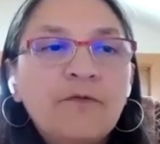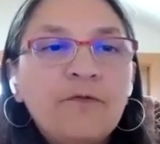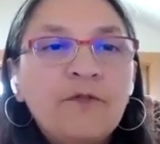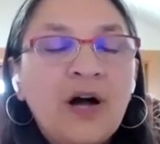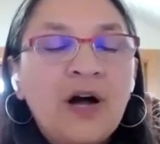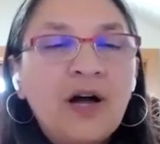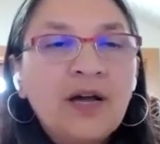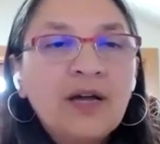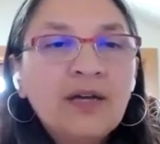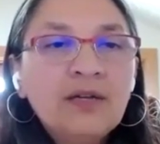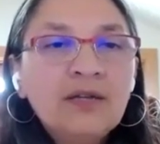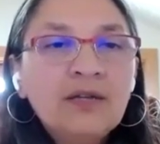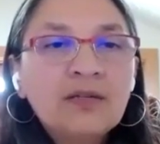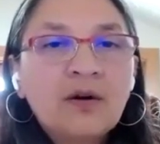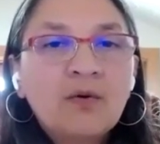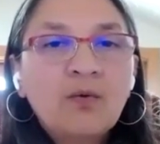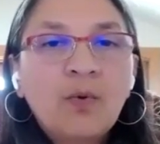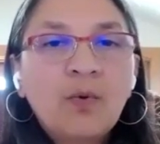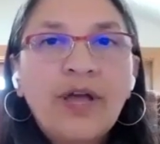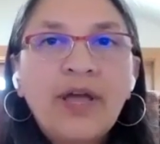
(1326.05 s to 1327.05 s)
find
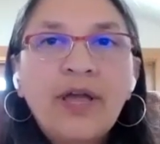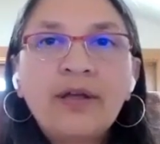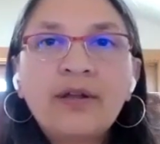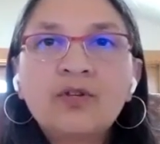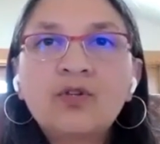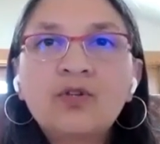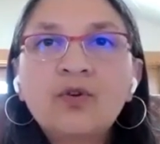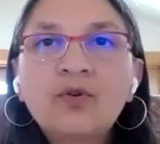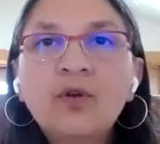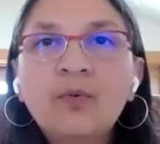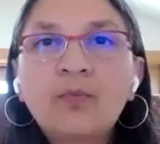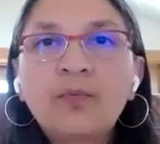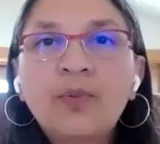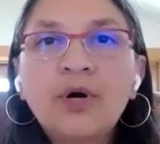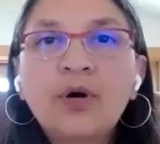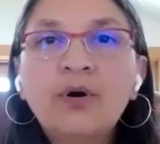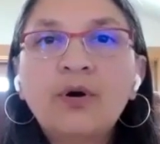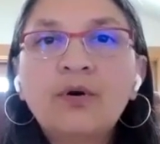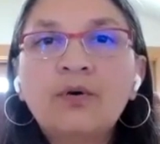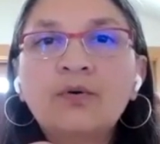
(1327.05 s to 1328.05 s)
a way to do the
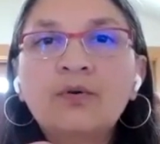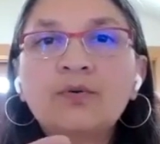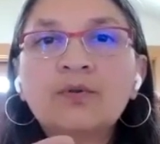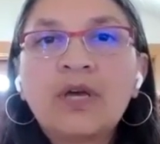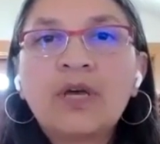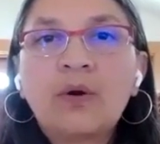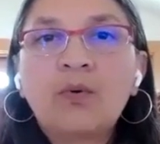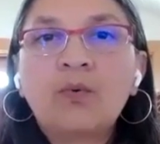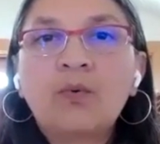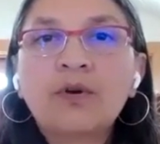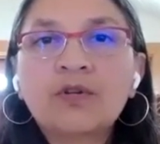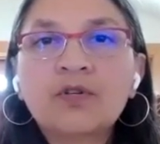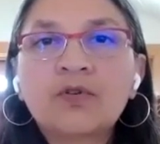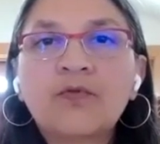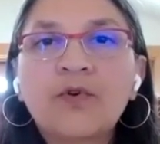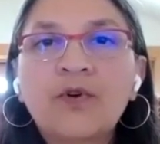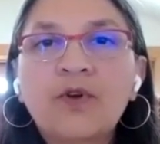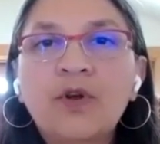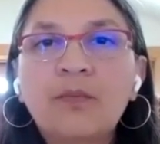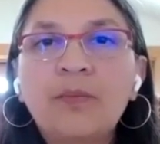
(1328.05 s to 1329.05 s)
pose that works
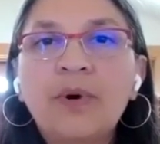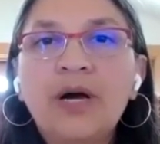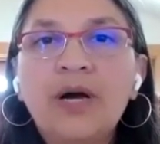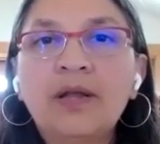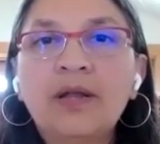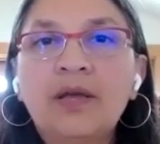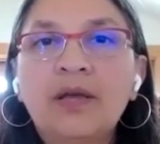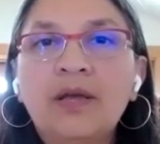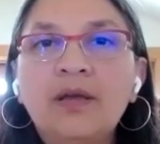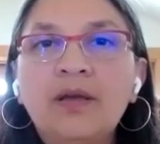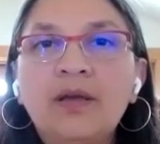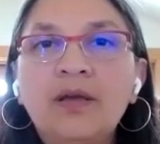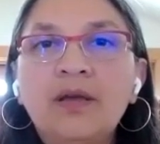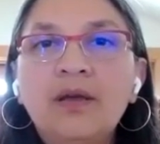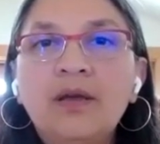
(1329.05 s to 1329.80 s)
for your body,